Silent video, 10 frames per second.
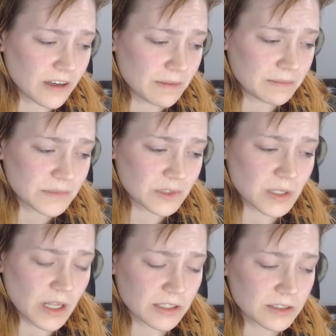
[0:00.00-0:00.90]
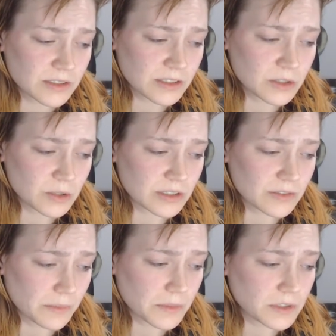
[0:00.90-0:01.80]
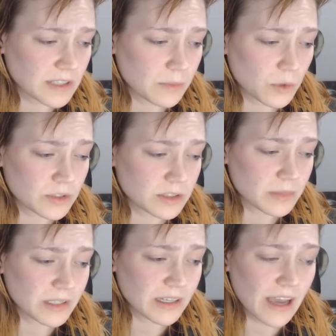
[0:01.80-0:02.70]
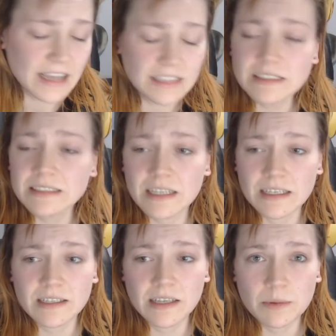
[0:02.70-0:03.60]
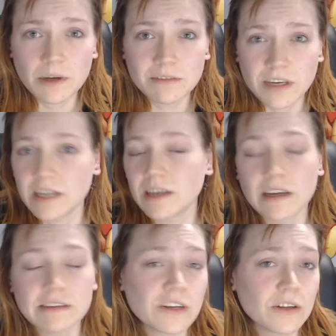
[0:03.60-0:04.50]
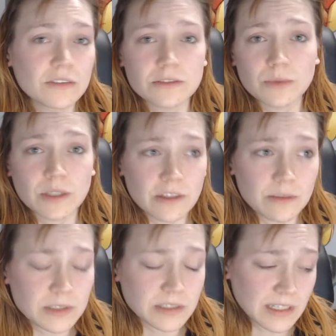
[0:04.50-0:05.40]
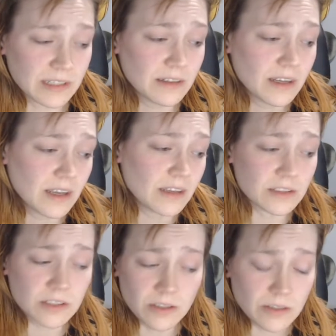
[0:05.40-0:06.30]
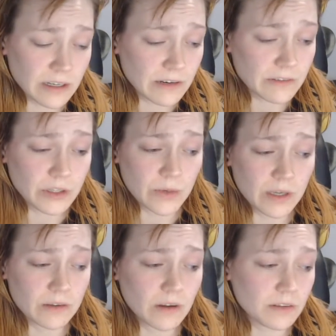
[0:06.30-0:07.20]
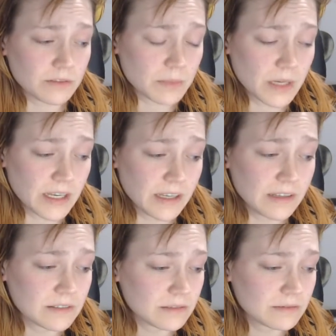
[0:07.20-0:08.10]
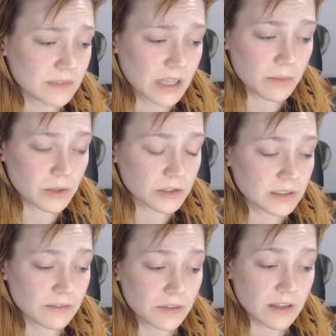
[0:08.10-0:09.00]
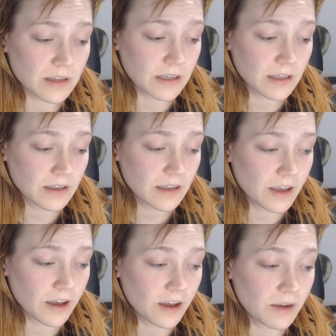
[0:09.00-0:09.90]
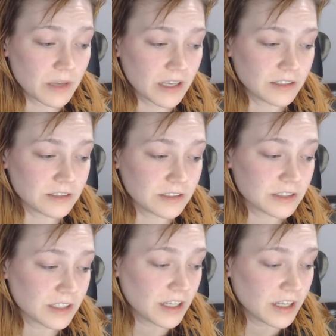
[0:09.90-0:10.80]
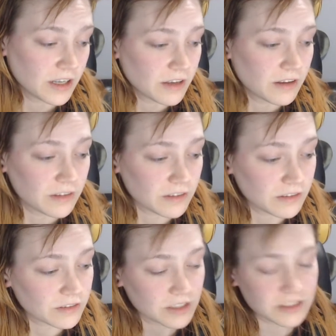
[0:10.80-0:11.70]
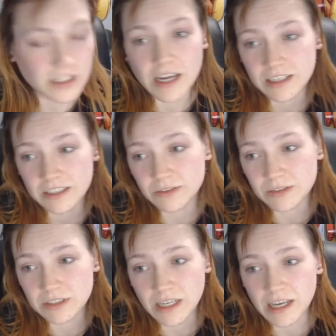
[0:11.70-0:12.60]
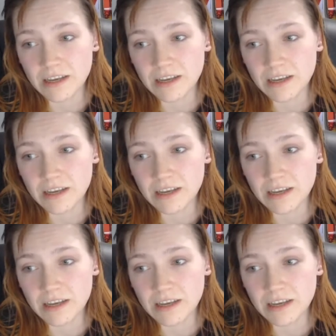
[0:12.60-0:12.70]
There's a lot of excuses from the slumlords, but I decided to keep on fighting, and I followed through 100%. Continued interviewing all of my neighbors and everything, because this guy, he was like,